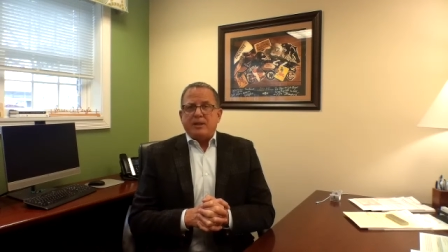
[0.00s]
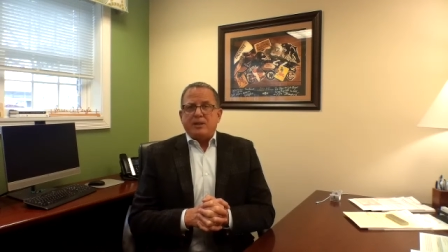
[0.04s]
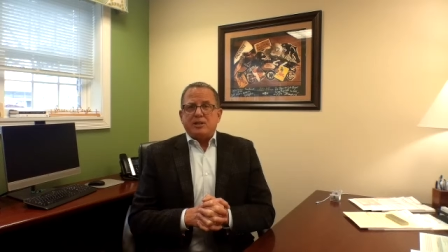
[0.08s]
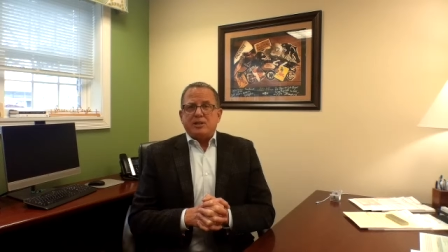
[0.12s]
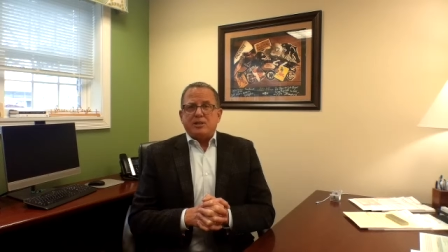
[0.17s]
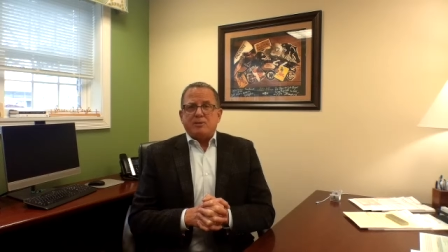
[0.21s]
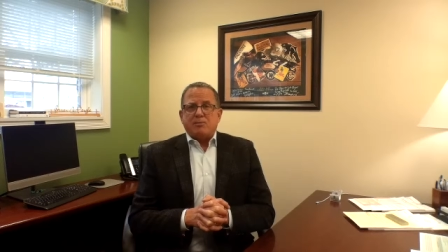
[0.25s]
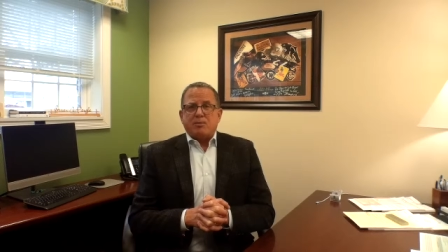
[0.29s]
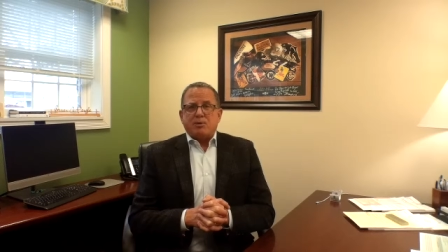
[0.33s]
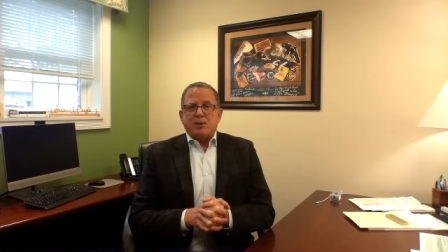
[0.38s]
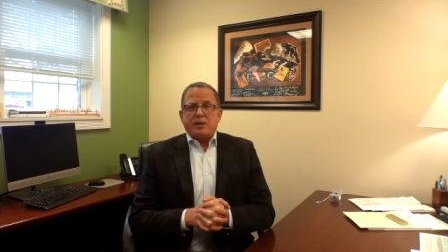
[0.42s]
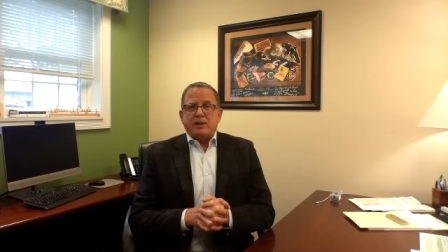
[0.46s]
to
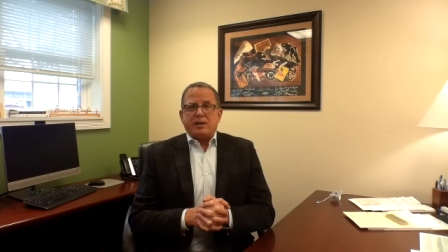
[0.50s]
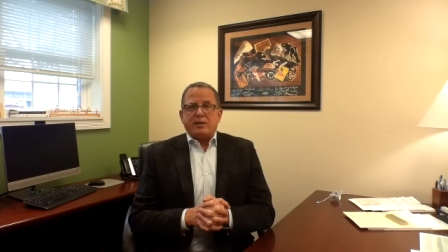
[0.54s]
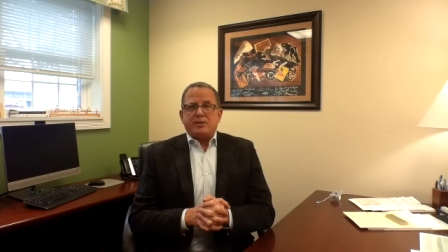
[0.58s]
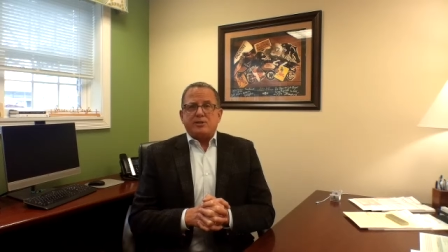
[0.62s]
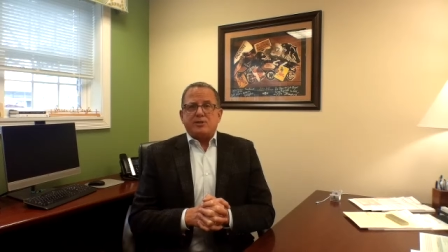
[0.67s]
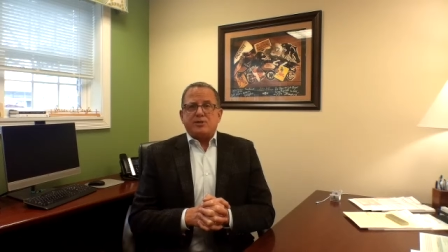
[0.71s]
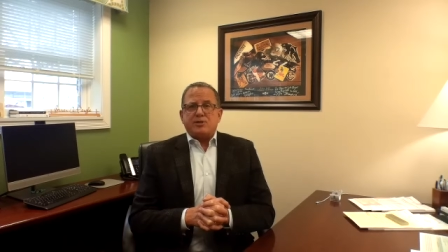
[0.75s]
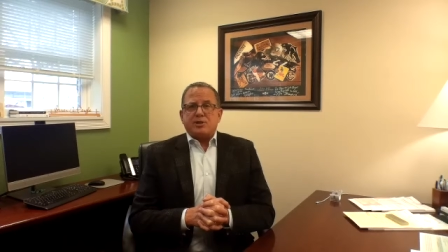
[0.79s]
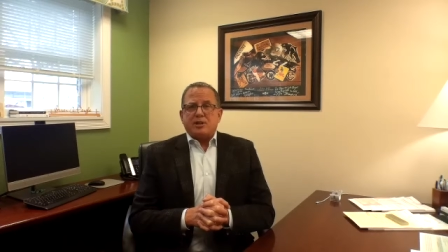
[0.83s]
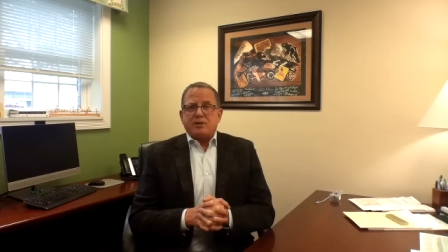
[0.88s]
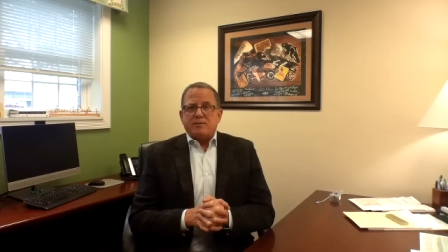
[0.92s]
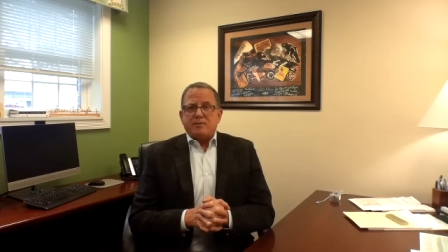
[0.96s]
bring
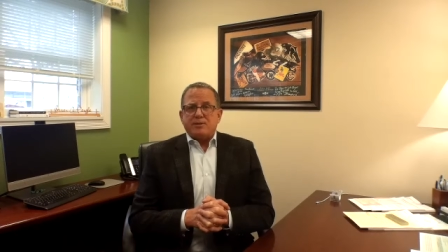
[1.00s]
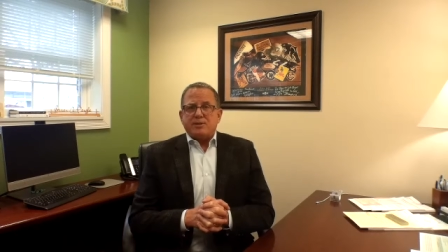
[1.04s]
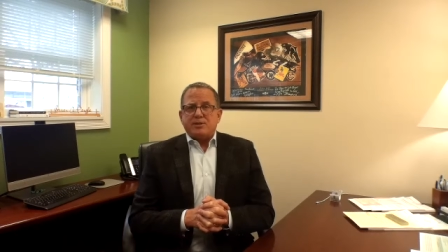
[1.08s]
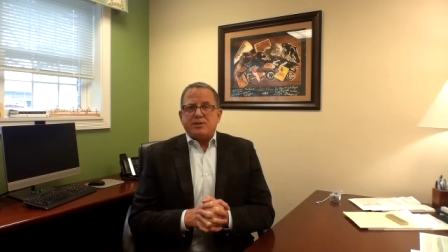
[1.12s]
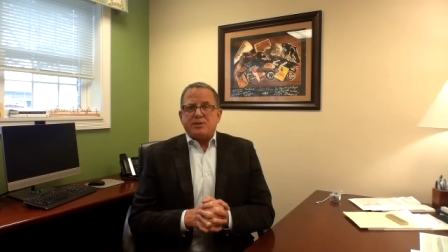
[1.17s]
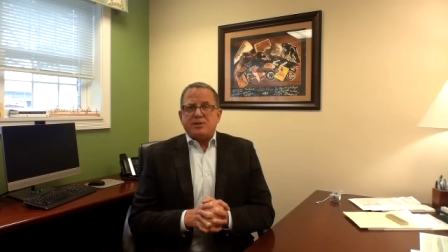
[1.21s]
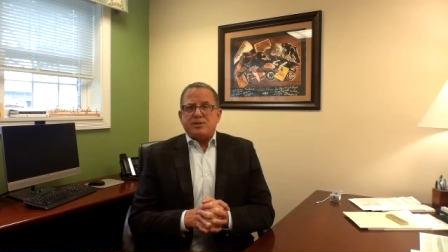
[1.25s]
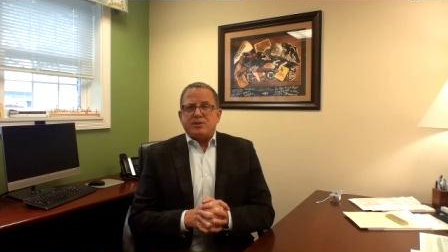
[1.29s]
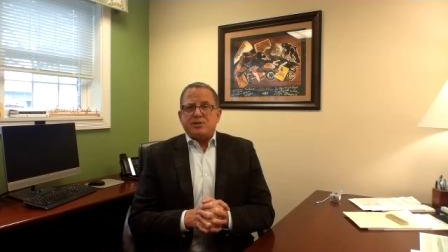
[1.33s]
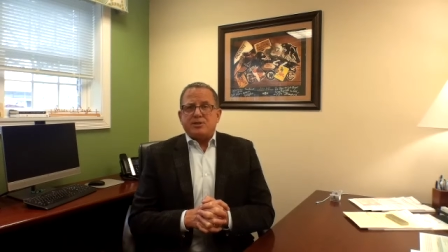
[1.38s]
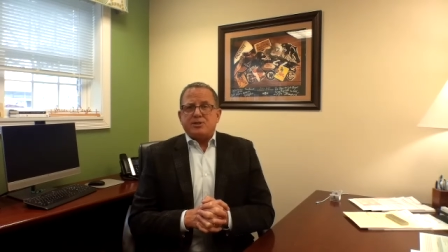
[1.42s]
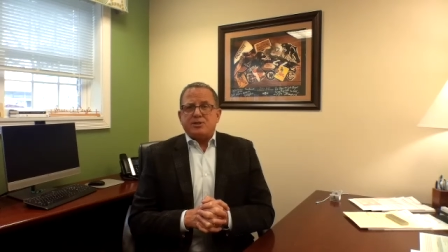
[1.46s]

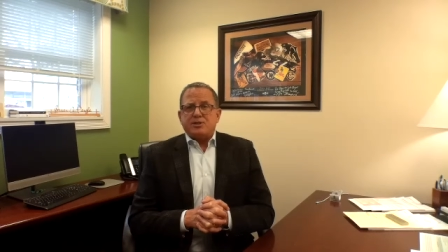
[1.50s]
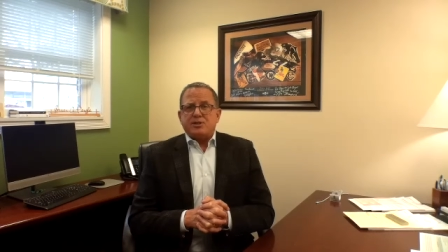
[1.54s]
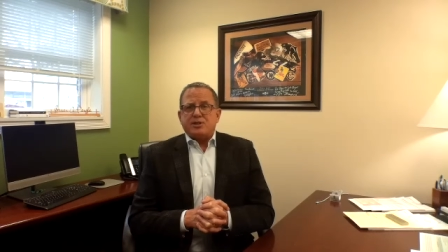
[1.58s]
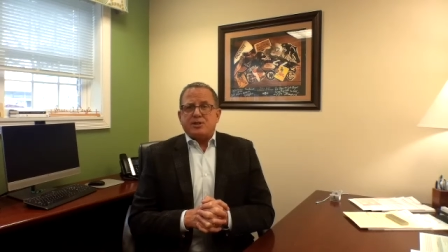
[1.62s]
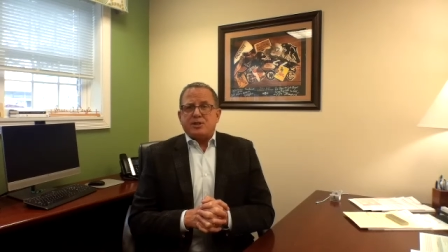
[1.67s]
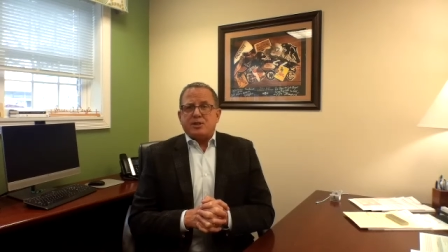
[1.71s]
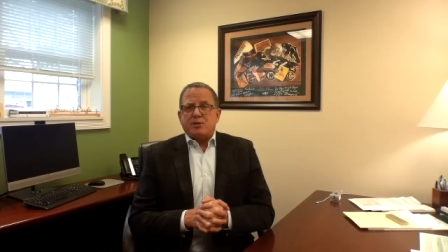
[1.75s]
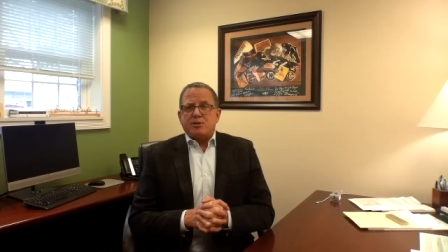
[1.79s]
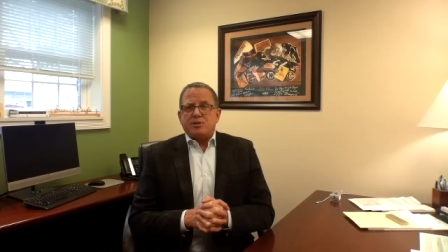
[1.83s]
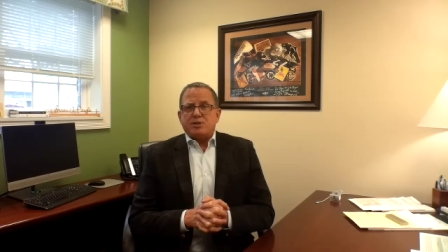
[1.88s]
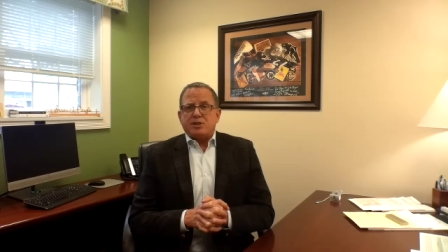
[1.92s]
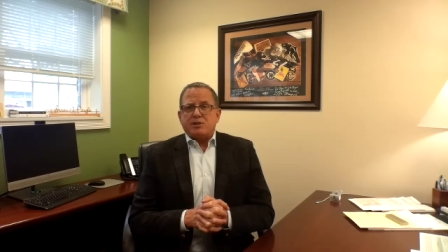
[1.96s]
services to
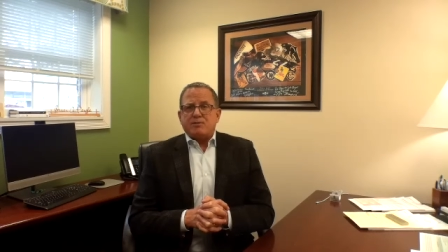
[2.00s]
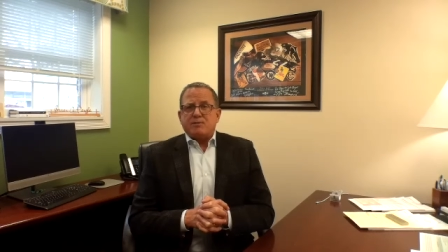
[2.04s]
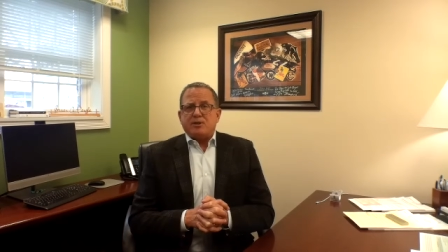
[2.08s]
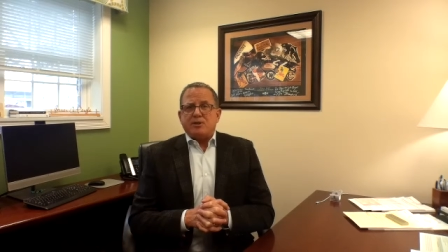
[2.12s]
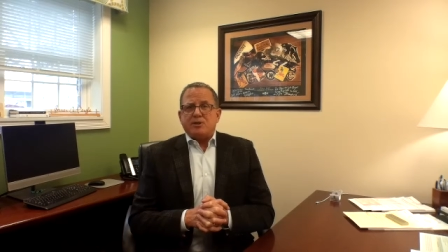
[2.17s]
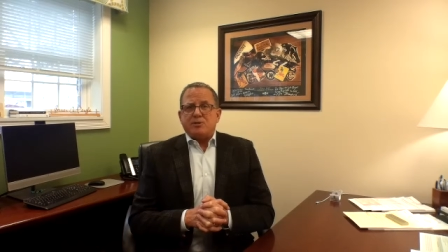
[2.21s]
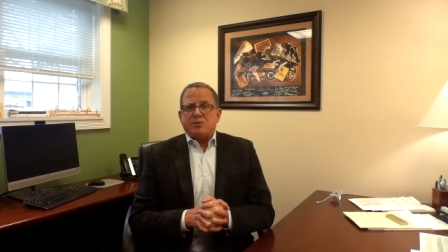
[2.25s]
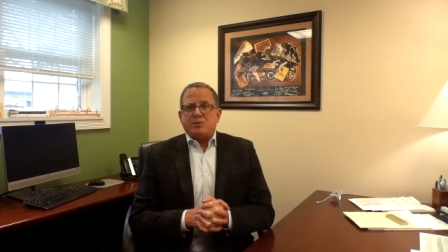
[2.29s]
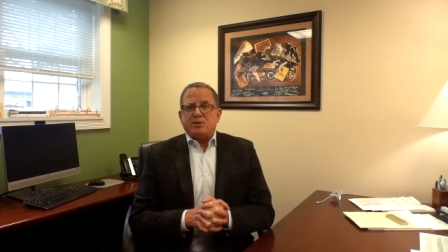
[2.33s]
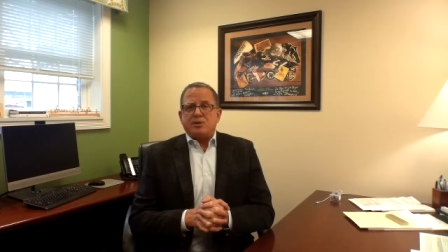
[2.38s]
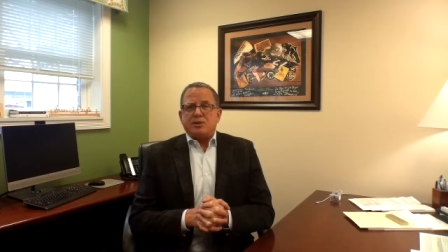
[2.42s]
those individuals